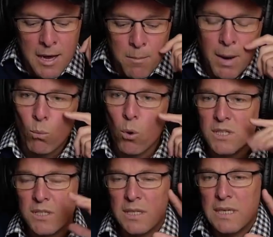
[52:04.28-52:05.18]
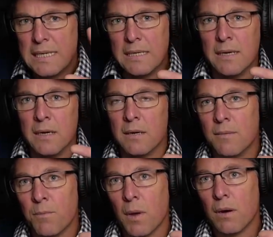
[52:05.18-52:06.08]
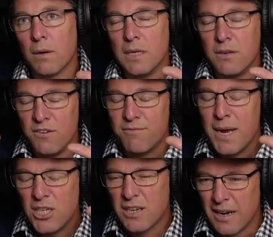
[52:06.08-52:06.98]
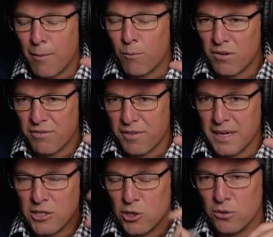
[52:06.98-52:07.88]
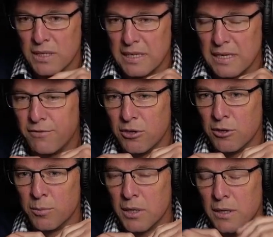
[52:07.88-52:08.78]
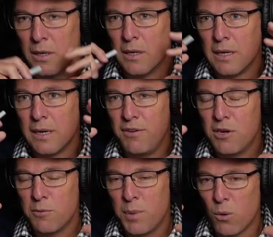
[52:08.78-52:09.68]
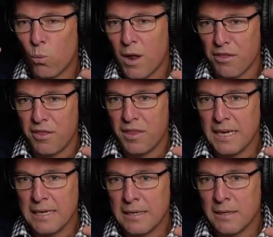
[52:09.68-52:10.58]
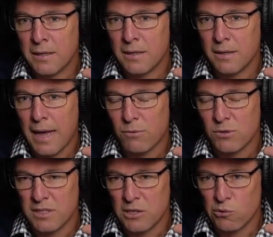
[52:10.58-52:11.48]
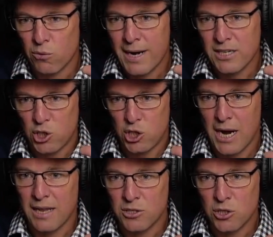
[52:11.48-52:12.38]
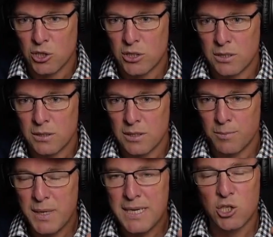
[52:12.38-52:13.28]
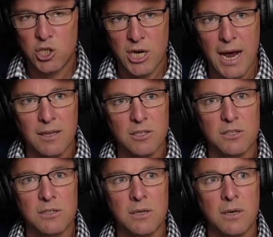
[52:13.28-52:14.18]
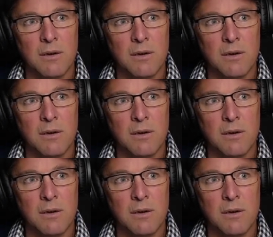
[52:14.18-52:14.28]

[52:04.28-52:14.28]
Mate, what's the you've mentioned a number of things during this interview, but if you could pick one thing that was the greatest challenge, the biggest challenge